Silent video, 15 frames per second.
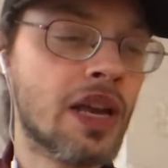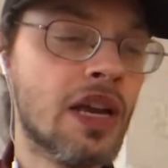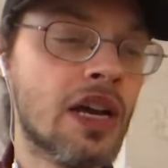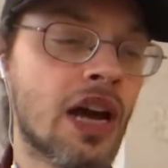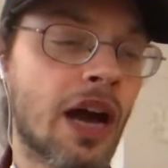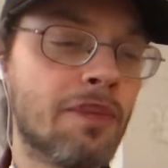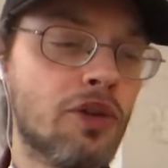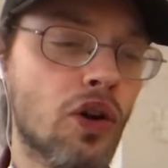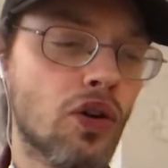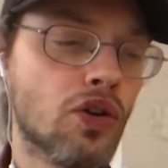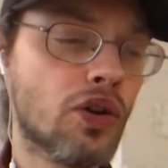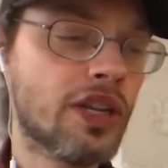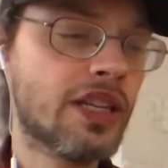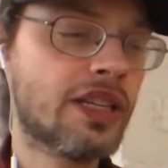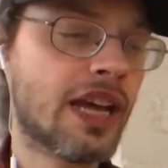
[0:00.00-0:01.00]
I'm not
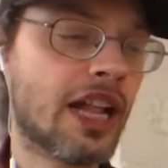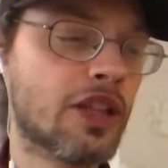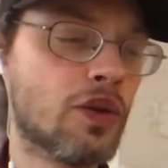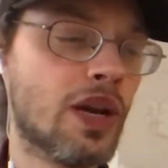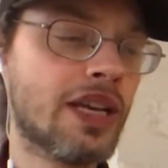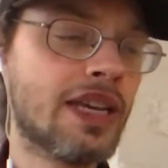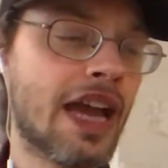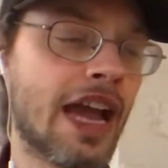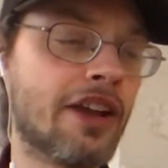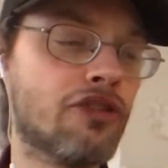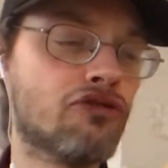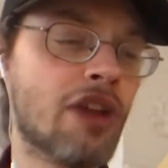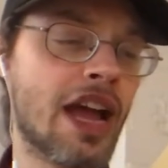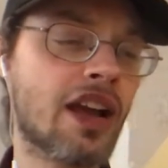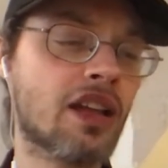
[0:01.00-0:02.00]
going to tell you again,
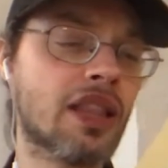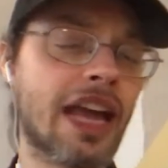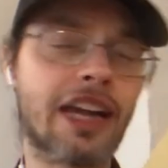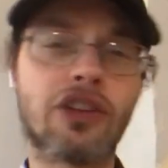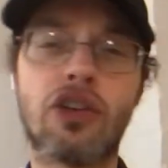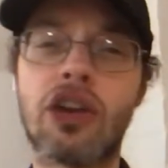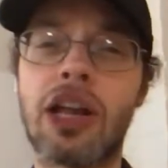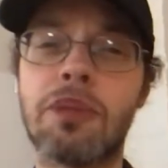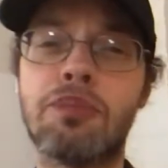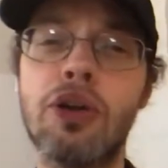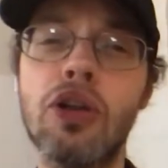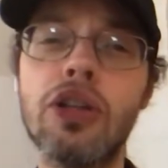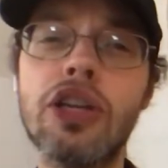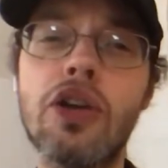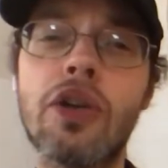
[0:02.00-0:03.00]
recollect, or I'll
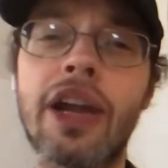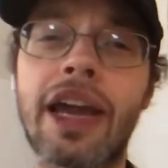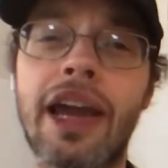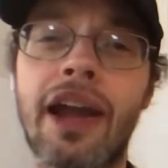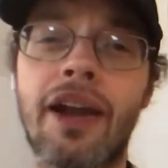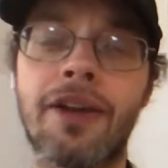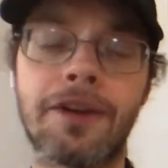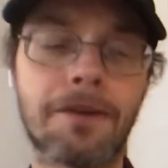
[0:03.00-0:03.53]
pull your hair."